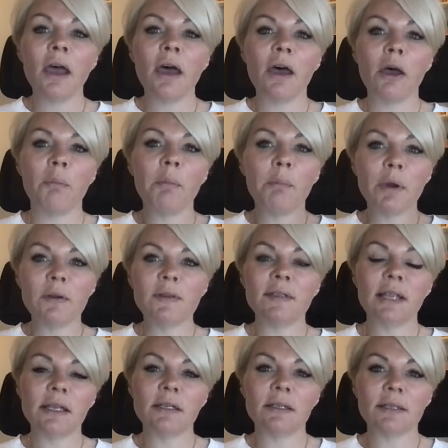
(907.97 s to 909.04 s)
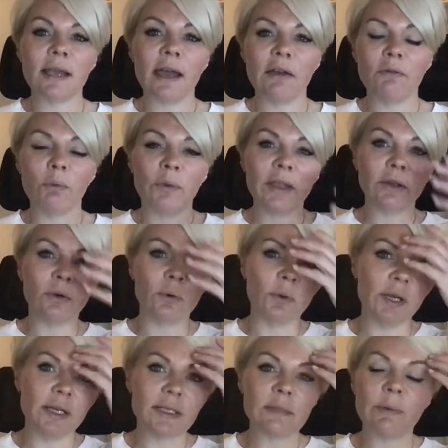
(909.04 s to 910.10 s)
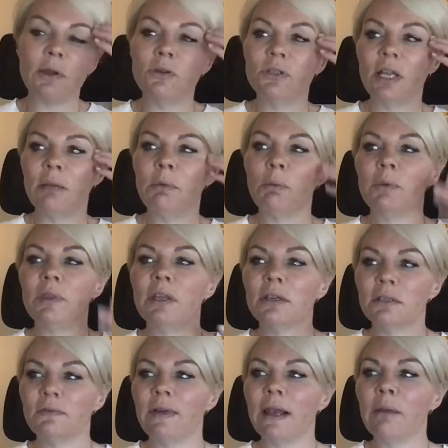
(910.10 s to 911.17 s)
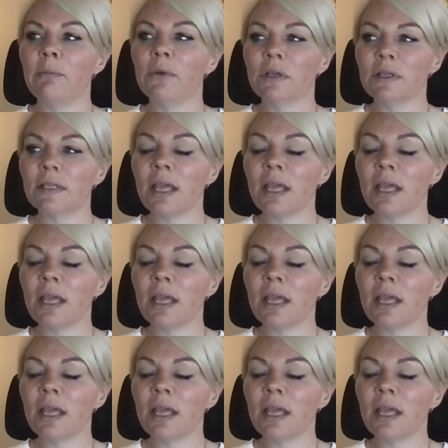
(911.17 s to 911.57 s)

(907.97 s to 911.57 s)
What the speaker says: Most lenders have what they call an exposure limit within a development.